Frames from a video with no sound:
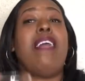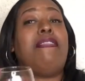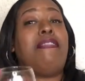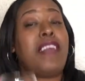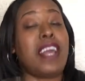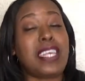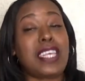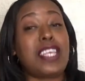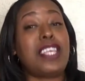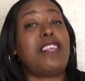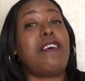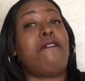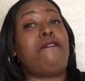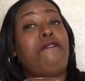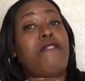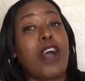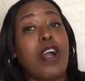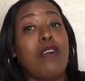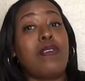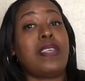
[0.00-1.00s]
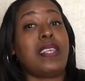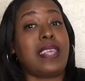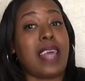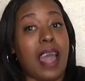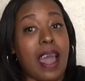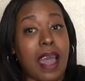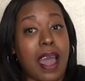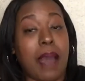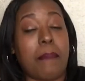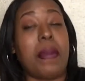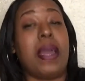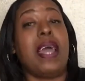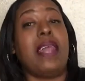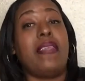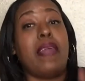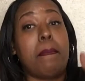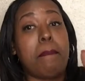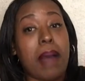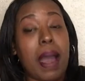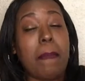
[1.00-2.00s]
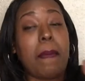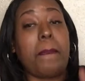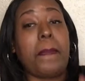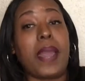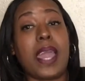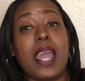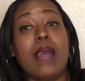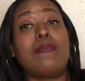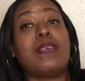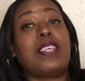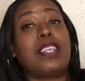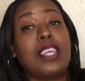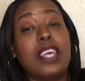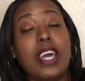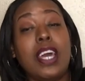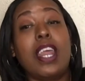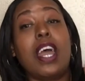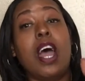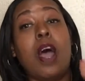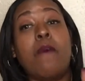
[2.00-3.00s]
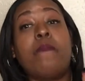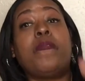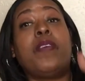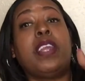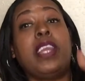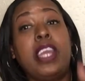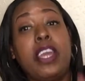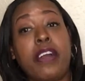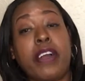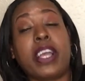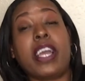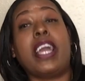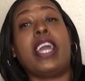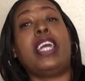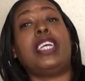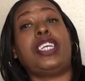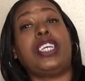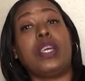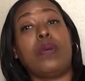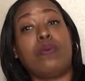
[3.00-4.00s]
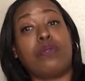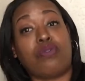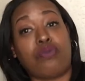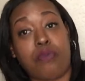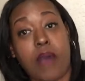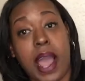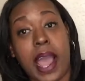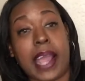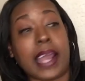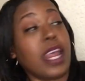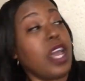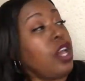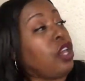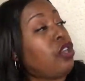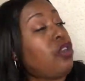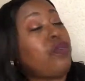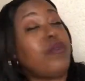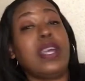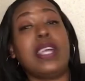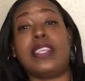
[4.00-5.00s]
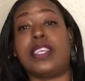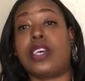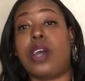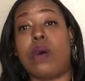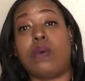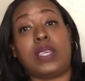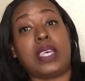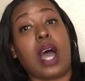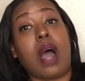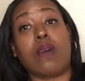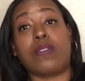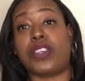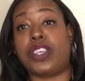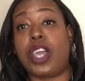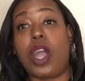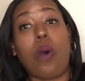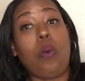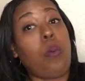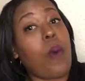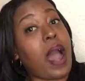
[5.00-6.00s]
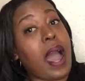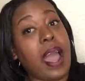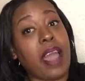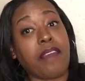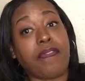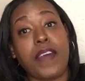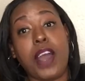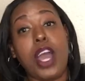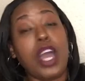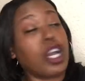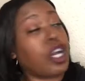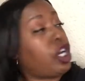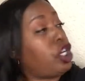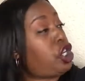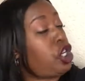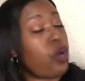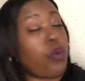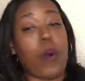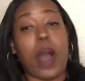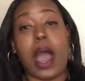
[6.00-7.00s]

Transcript: This is the first time that Mama Pam stood up for Lyrica and she was right. You need to go talk to your wife because you